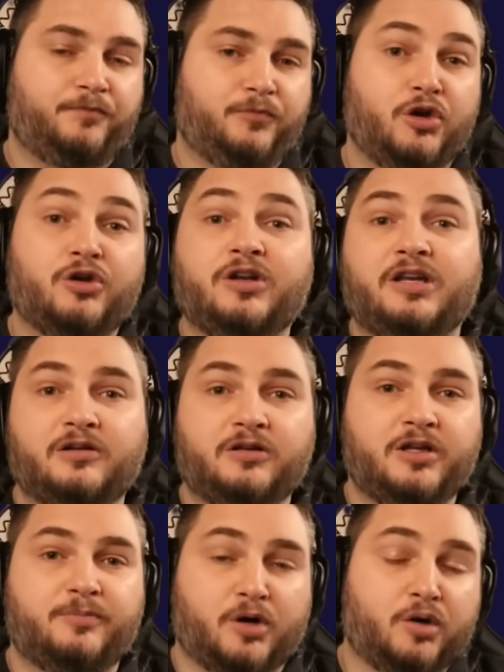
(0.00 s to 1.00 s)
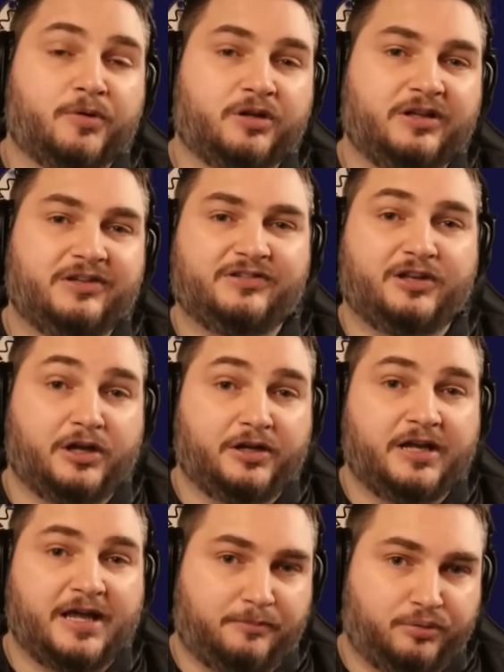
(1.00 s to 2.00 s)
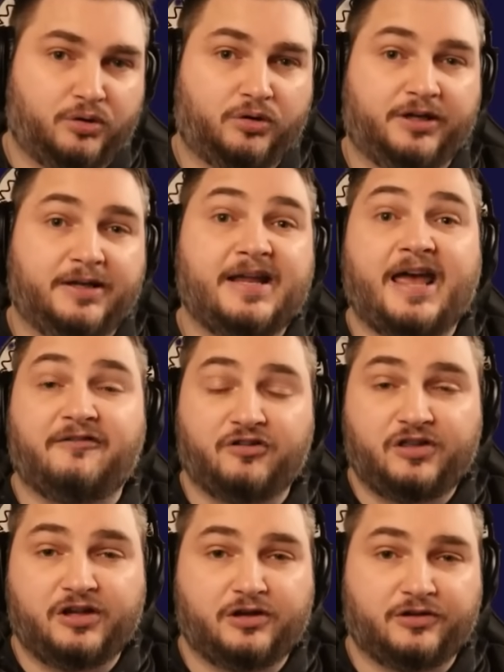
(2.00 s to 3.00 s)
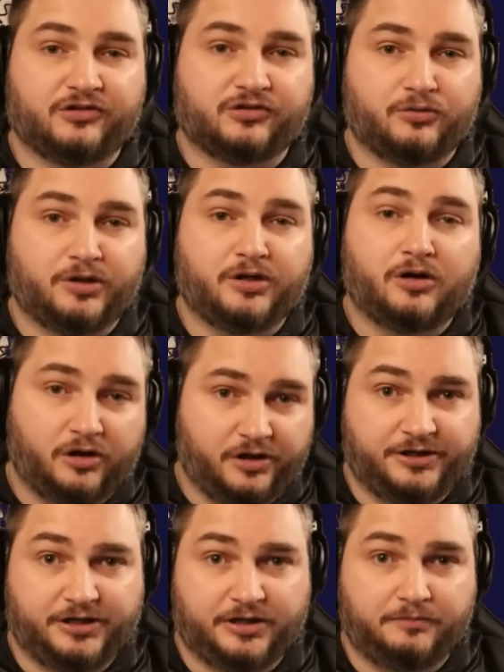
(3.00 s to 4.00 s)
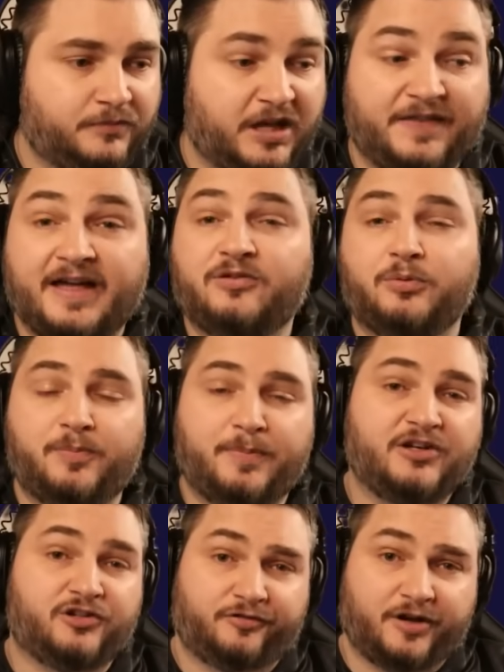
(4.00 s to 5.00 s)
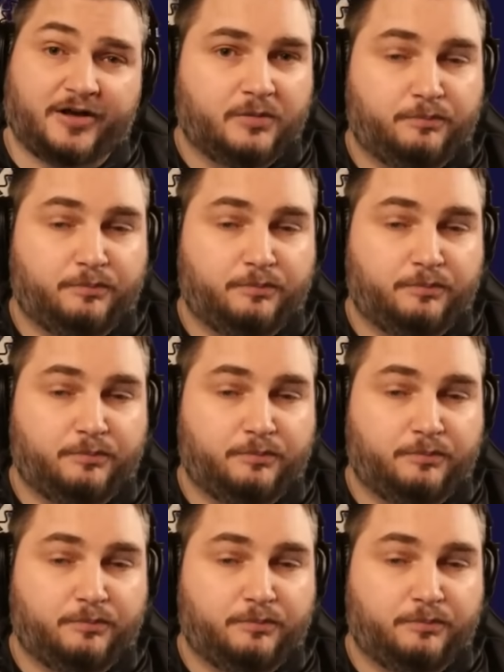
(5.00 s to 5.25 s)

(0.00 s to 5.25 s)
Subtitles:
You can nearly permanently stun and pull in everything on the screen all the time. And that's with Petrify.